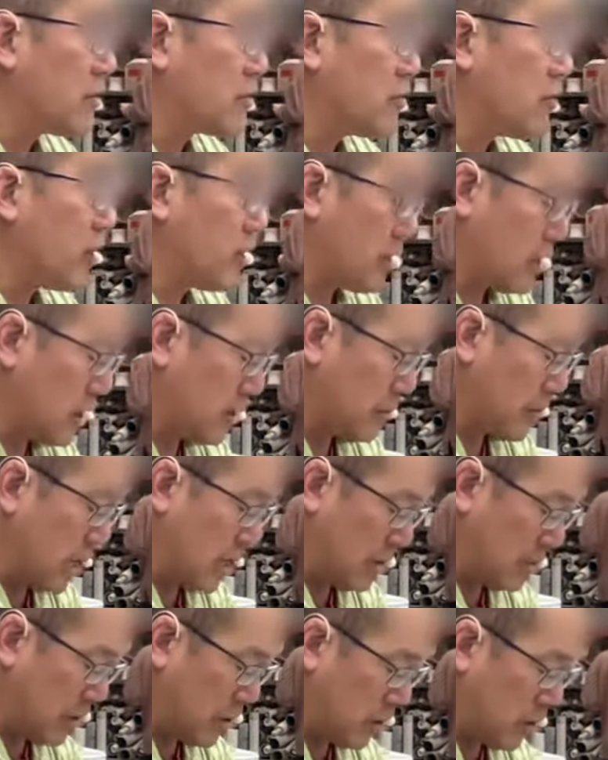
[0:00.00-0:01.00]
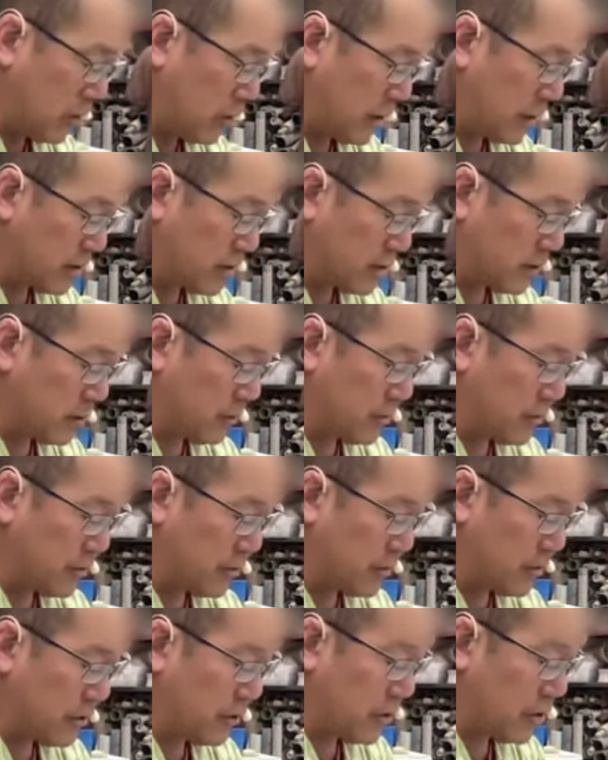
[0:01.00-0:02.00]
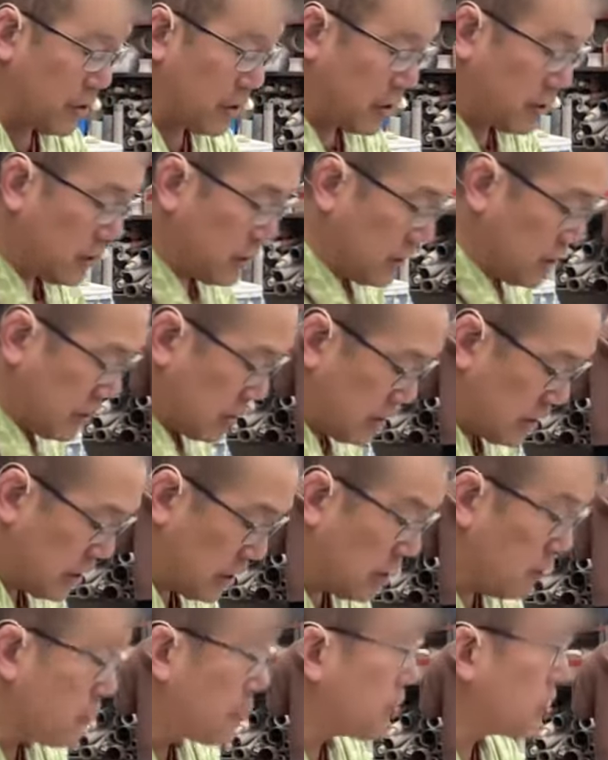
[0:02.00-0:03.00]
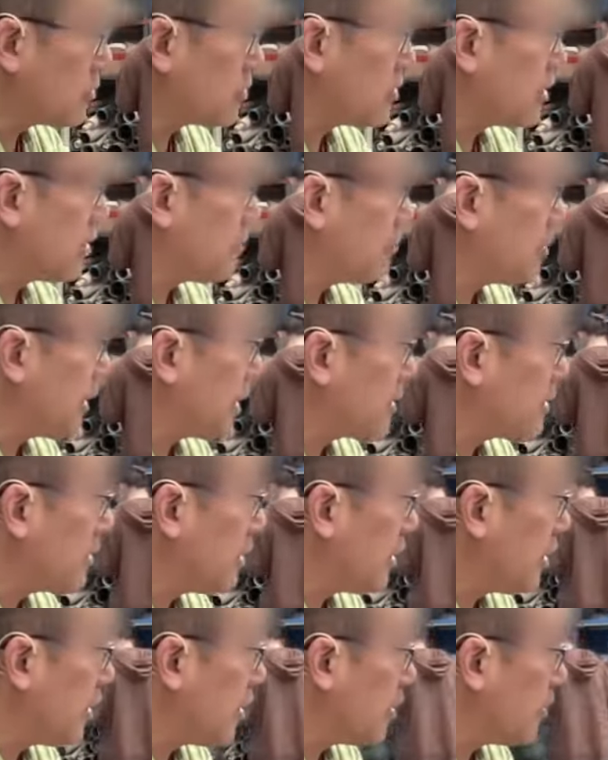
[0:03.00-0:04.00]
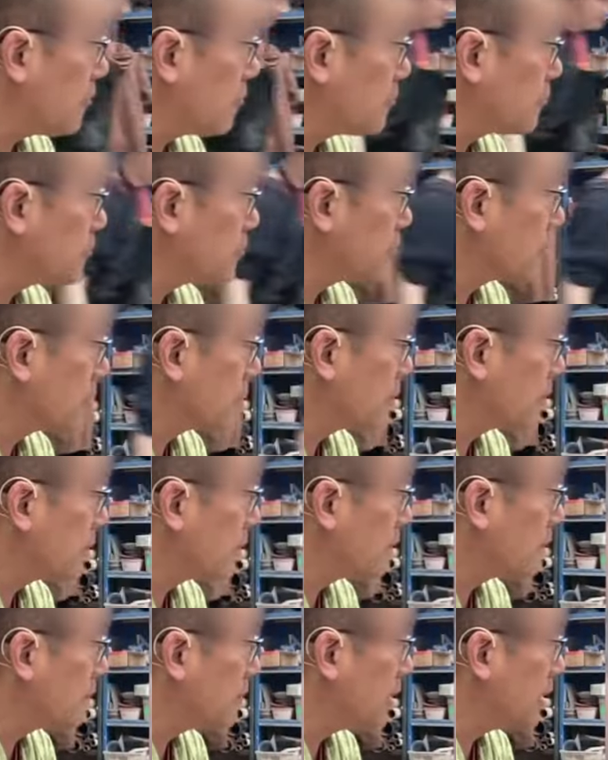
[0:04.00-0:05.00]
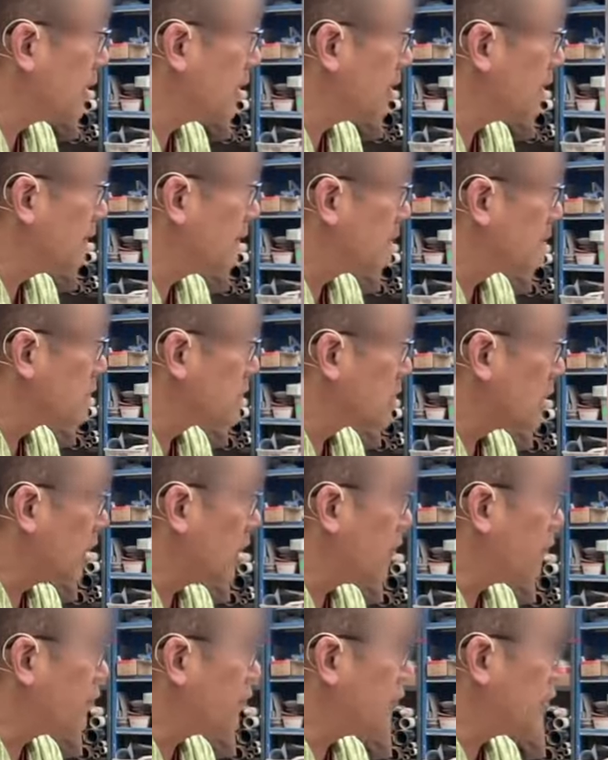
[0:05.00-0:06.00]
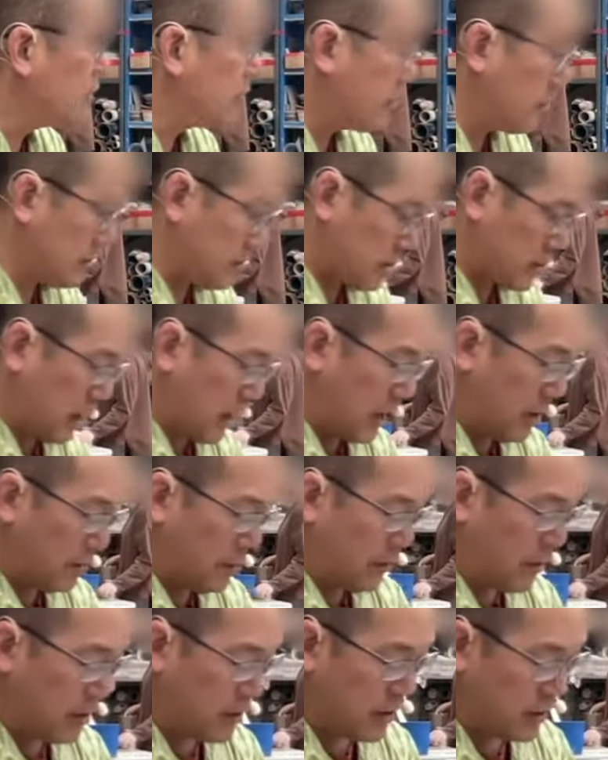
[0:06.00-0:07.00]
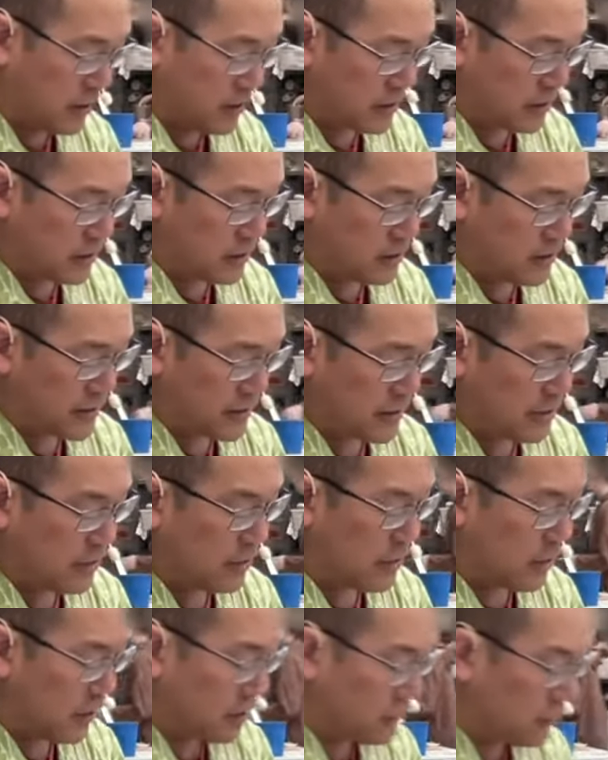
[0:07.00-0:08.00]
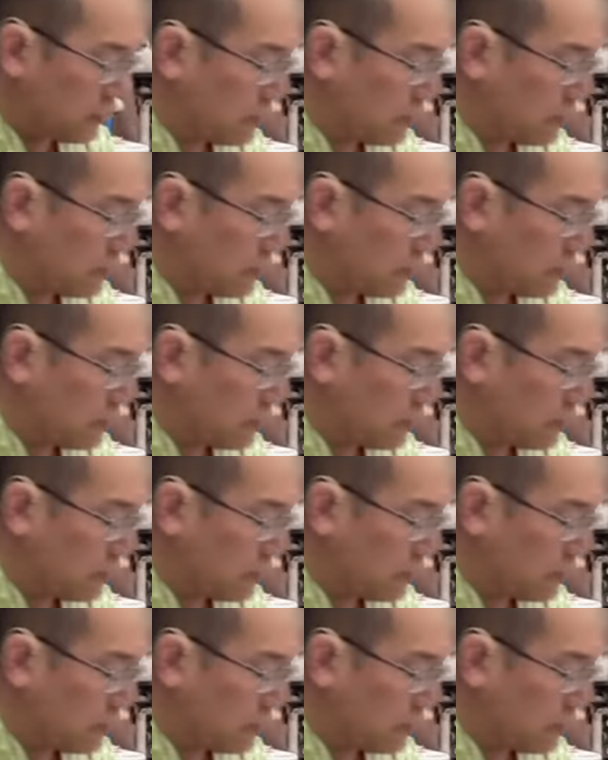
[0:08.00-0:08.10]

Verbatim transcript: So I come up, oh, that's looking pretty good. Then I'll push that back down, right? If this top part isn't centered, I'll do